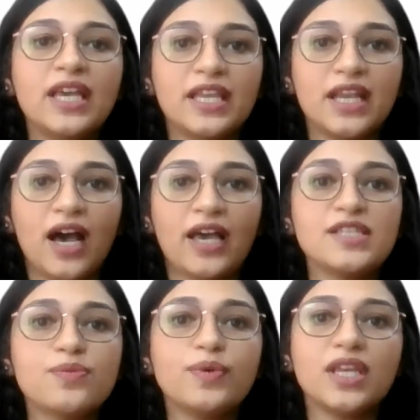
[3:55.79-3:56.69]
in
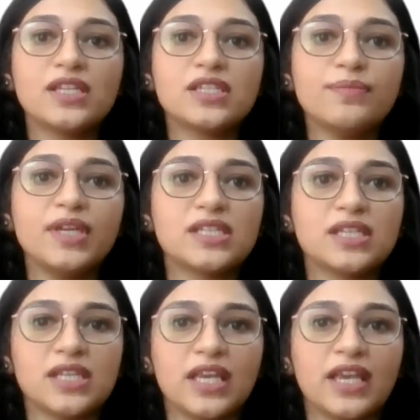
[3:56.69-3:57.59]
eyes with
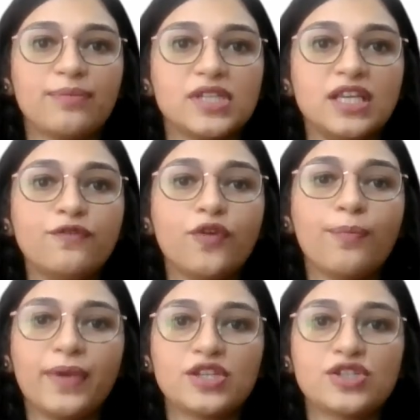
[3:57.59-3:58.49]
intermediate AMD
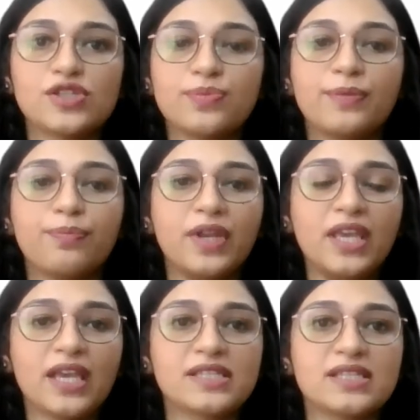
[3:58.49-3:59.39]
for patients with
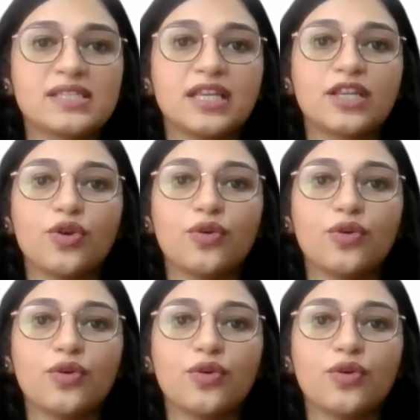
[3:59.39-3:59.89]
pre-existing